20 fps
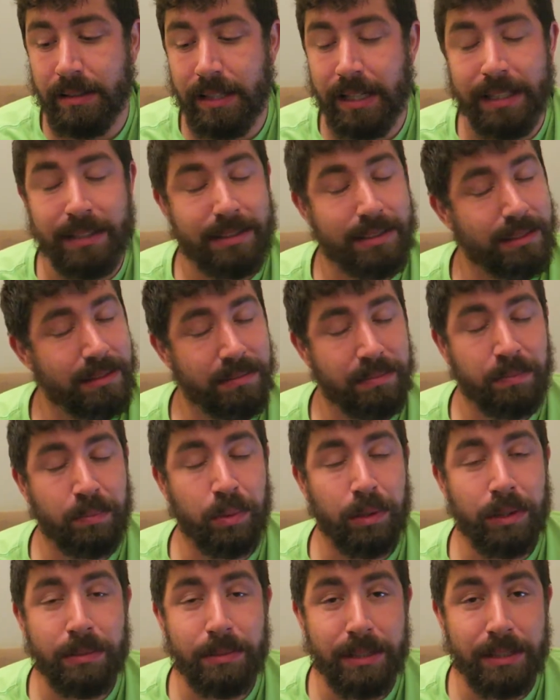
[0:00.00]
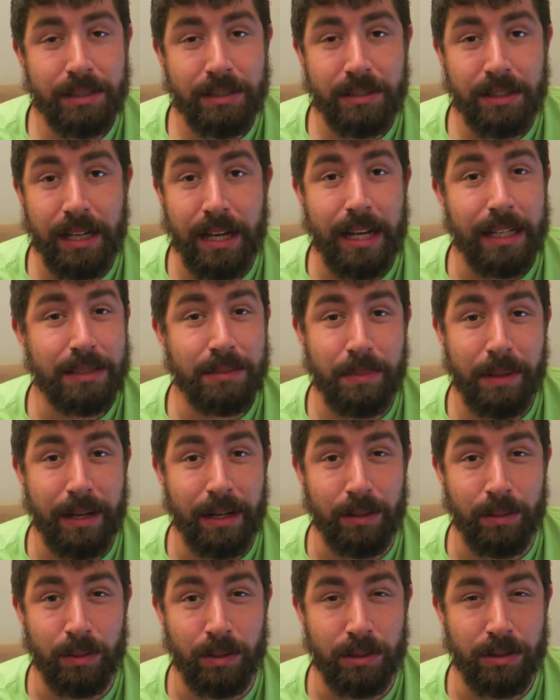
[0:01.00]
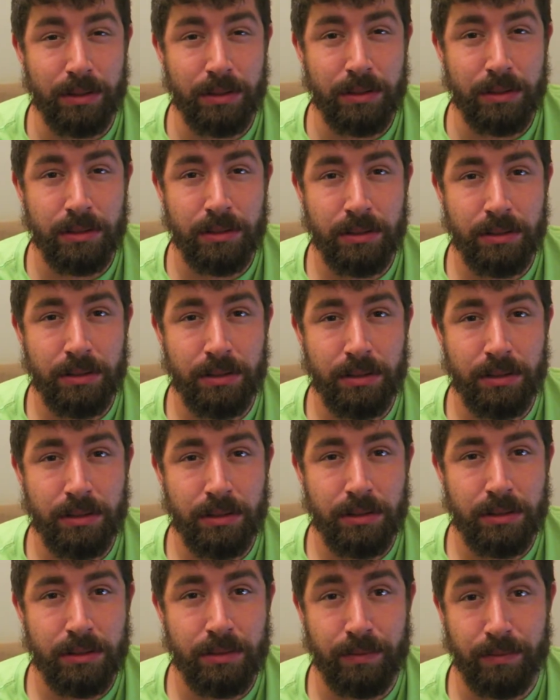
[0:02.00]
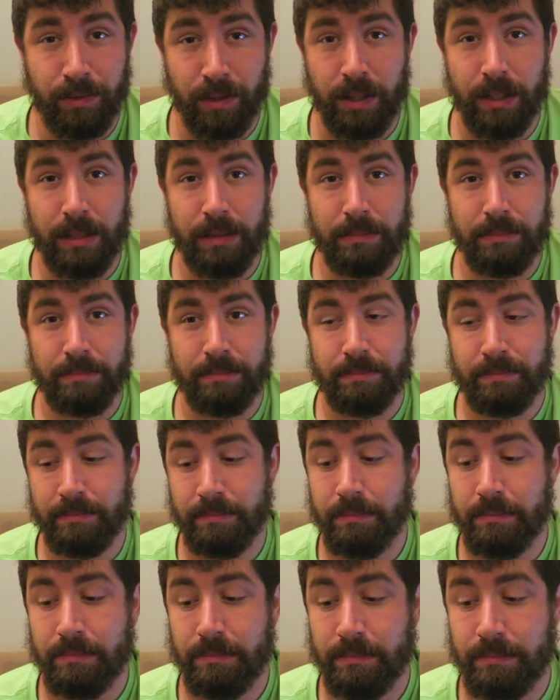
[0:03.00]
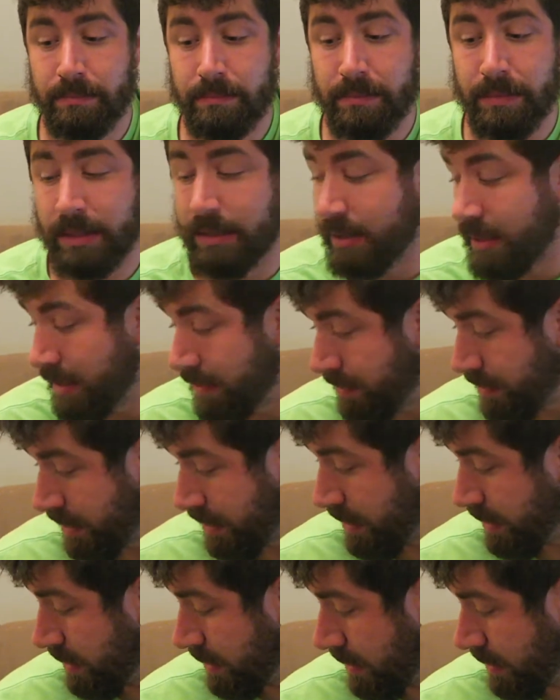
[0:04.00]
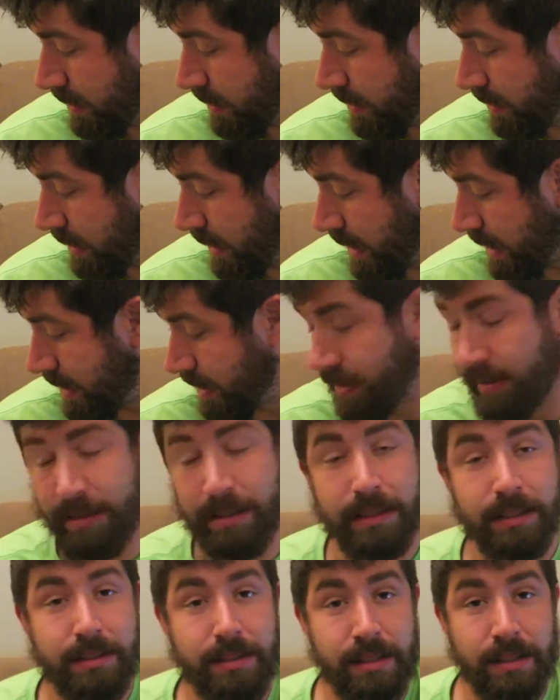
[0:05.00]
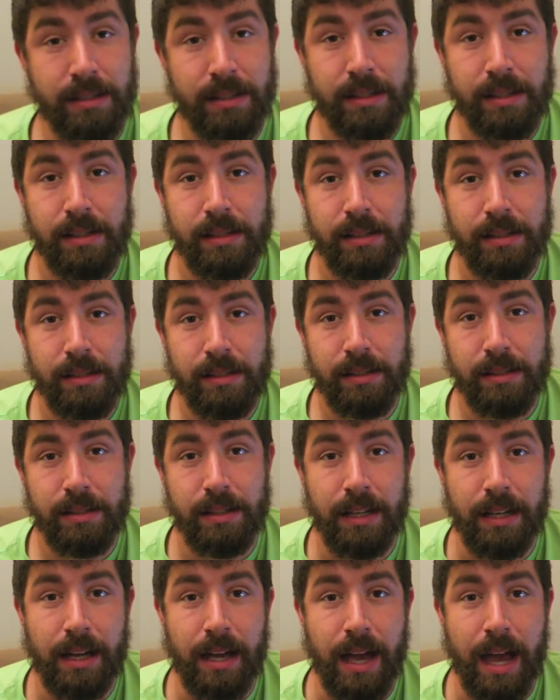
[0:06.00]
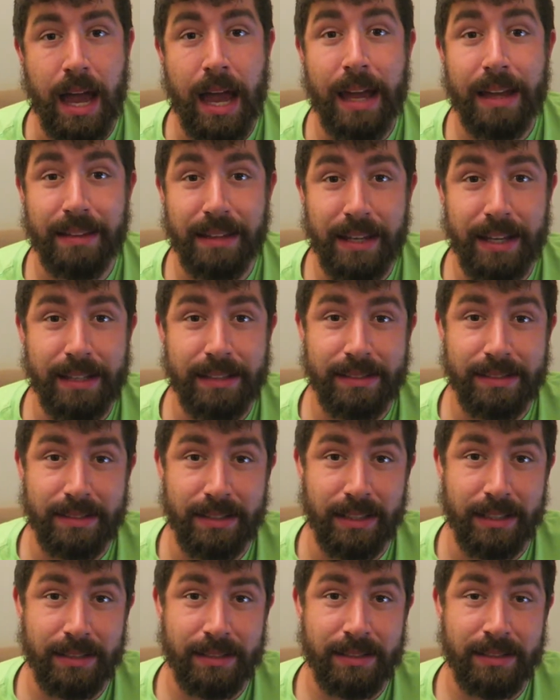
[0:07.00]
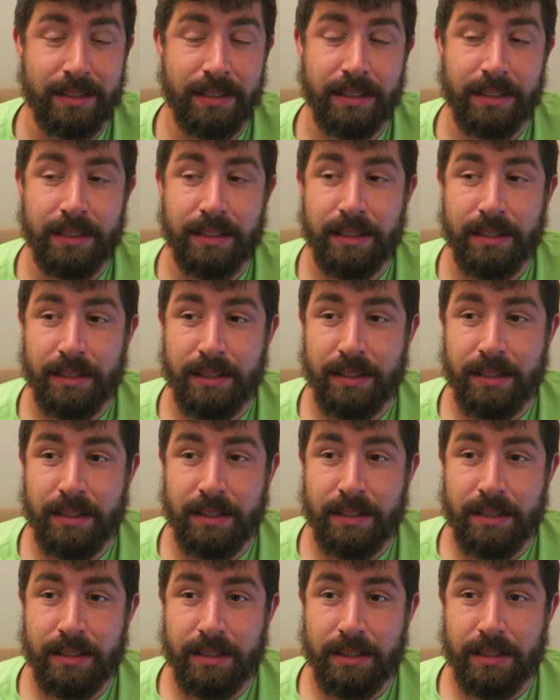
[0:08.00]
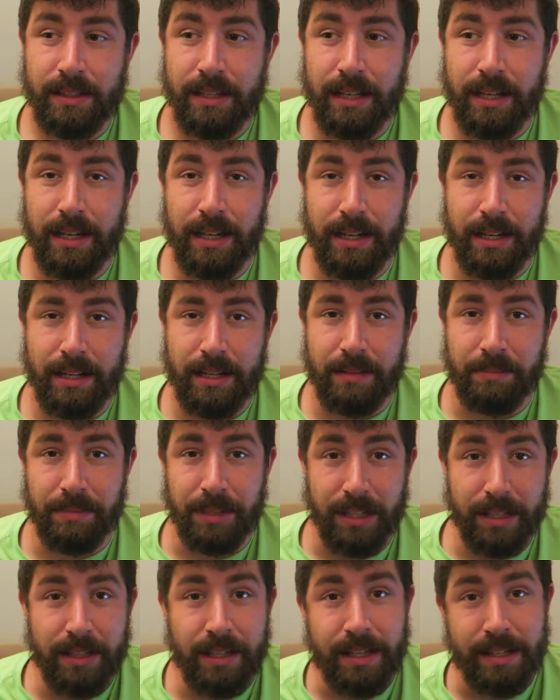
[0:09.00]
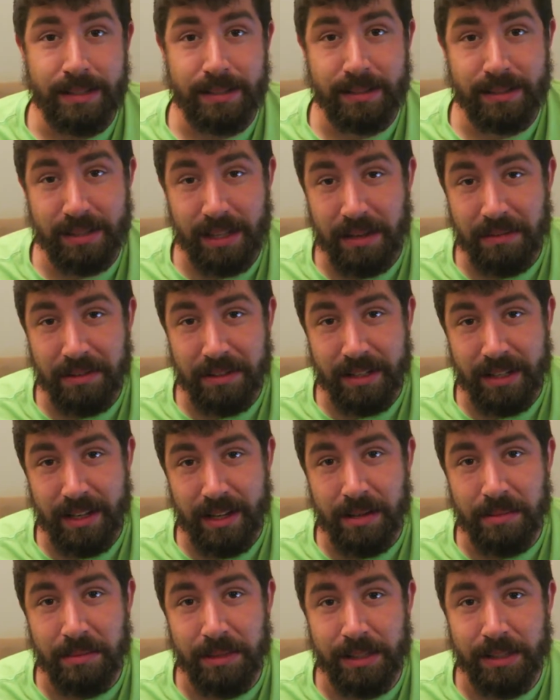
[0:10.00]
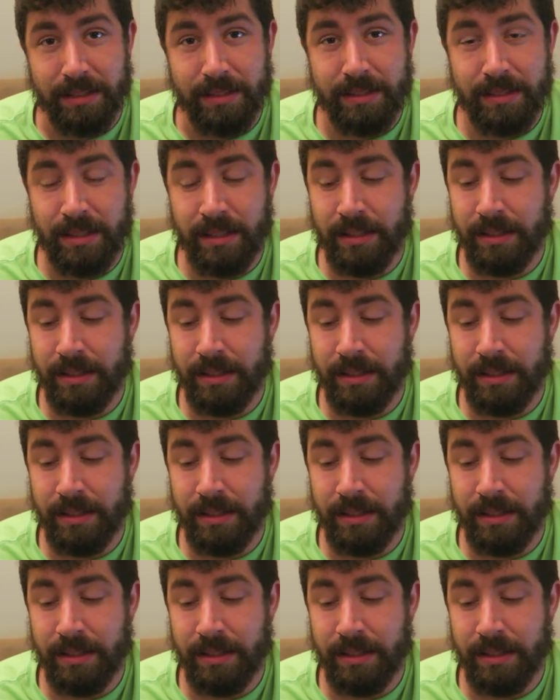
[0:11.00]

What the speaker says: It's pretty much ass backwards from the Samsung Galaxies. I had the S6 and I'm getting the S7 now because